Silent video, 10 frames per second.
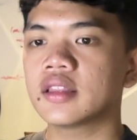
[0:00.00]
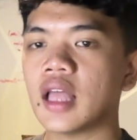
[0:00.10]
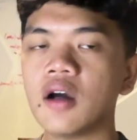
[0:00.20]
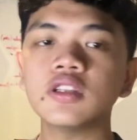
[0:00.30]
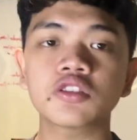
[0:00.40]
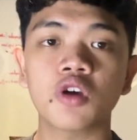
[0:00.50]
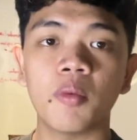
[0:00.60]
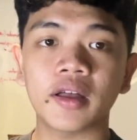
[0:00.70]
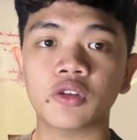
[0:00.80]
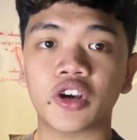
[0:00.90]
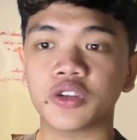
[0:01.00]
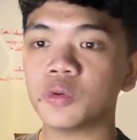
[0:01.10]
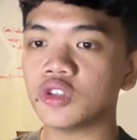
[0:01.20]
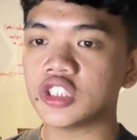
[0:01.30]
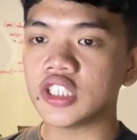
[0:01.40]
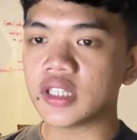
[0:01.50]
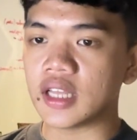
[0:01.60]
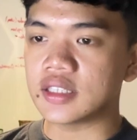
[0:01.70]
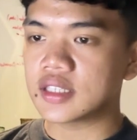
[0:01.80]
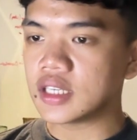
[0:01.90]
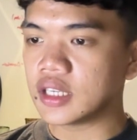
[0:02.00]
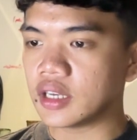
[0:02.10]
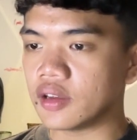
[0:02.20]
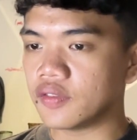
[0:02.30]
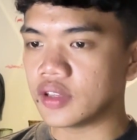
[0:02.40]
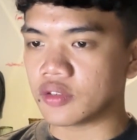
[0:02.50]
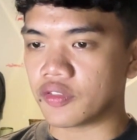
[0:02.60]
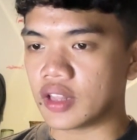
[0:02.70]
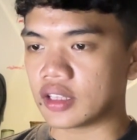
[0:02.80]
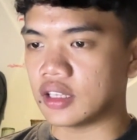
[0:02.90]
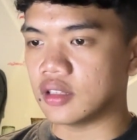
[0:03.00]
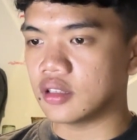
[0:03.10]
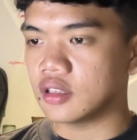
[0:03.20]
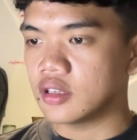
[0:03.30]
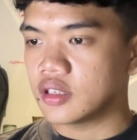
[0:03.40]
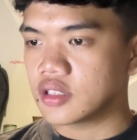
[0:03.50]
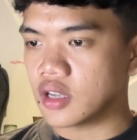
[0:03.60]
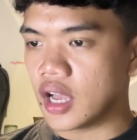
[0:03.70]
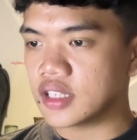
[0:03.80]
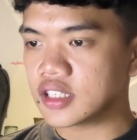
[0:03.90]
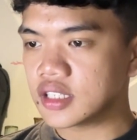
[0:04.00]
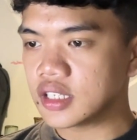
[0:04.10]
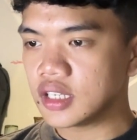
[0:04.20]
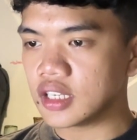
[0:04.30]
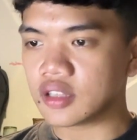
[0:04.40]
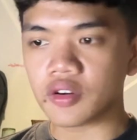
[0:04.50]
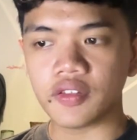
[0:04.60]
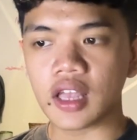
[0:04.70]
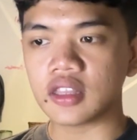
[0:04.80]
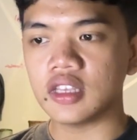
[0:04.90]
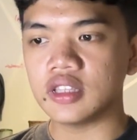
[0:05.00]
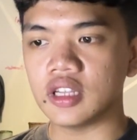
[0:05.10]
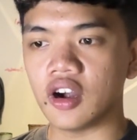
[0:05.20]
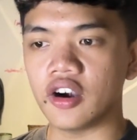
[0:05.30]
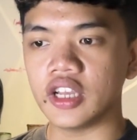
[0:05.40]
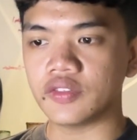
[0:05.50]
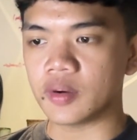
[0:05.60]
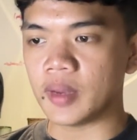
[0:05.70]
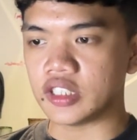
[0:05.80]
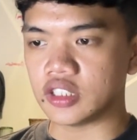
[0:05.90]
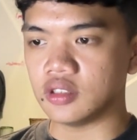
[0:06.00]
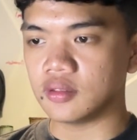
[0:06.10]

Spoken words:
Now let's go back to our Google Sheet and see if it reflected. So as you can see, it reflected our information.